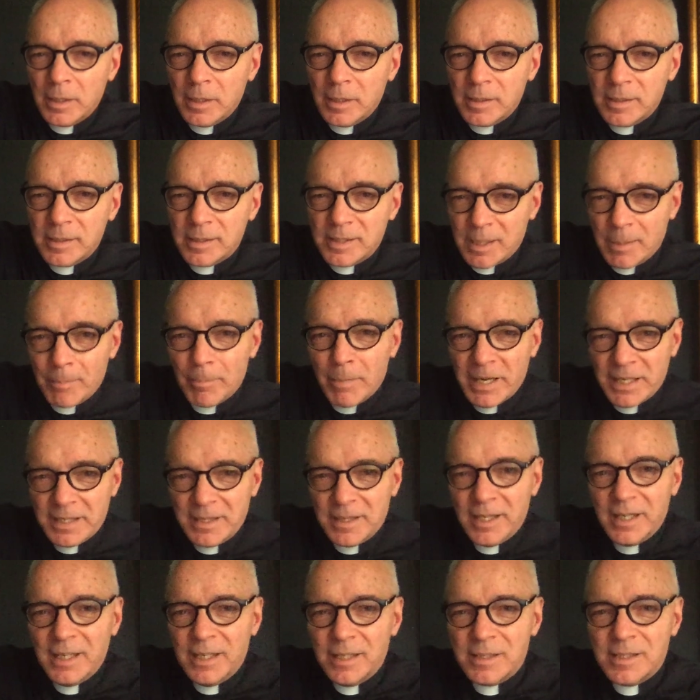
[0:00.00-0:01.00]
Some might
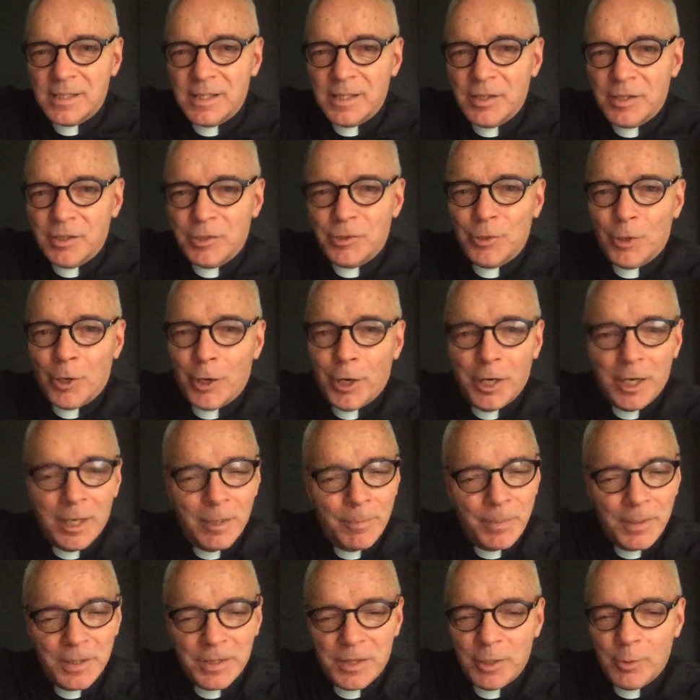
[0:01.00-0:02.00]
think it's in the dark,
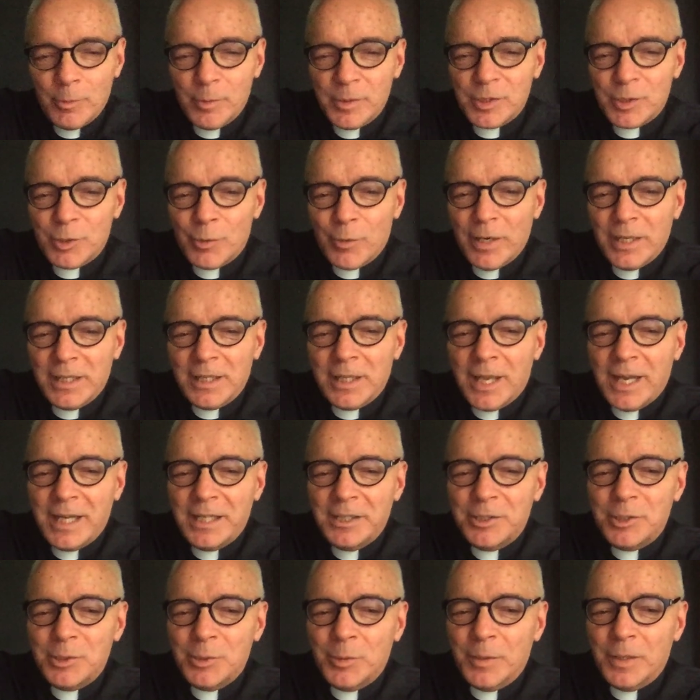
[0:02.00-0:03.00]
but there was great light
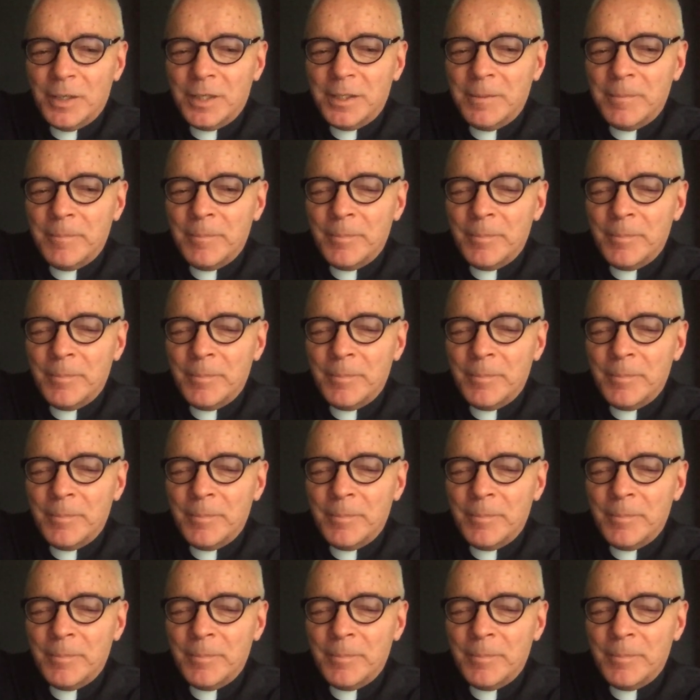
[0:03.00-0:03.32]
to it.